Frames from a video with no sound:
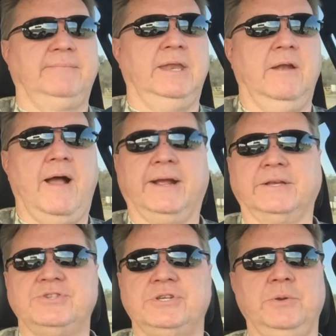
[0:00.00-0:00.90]
You know, I
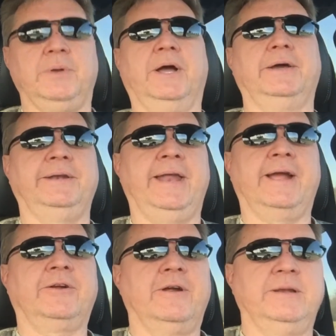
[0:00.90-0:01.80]
can shoot hunting
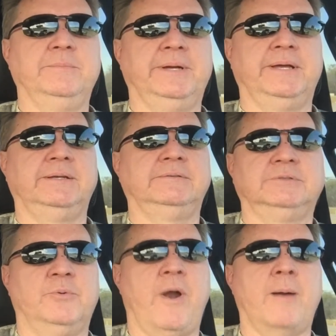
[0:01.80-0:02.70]
accurate, but
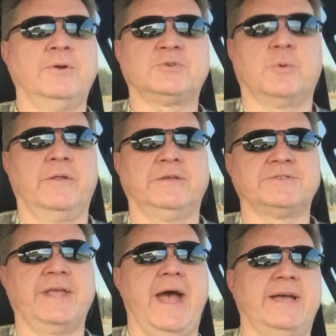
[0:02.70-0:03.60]
Robert's one of
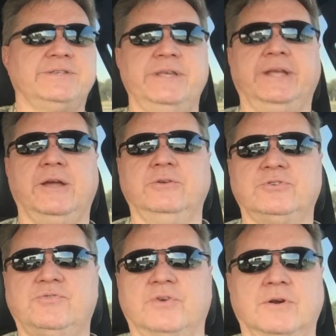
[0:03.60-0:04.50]
those guys that goes
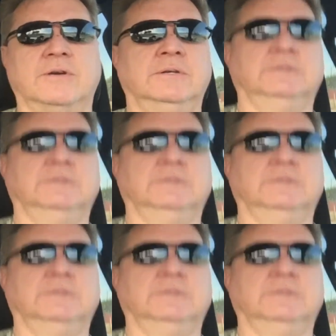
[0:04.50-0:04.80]
for,